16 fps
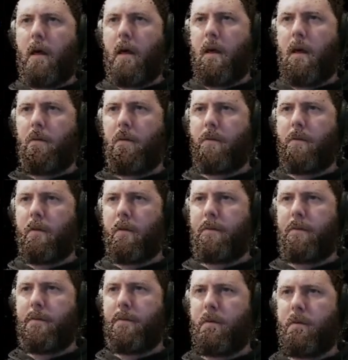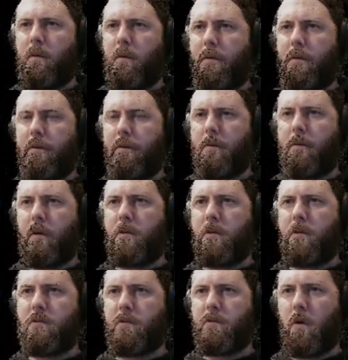So let's do a
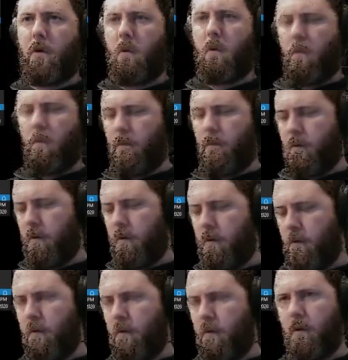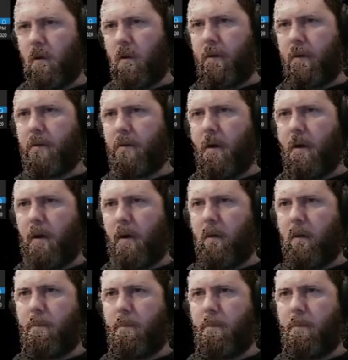switch over $type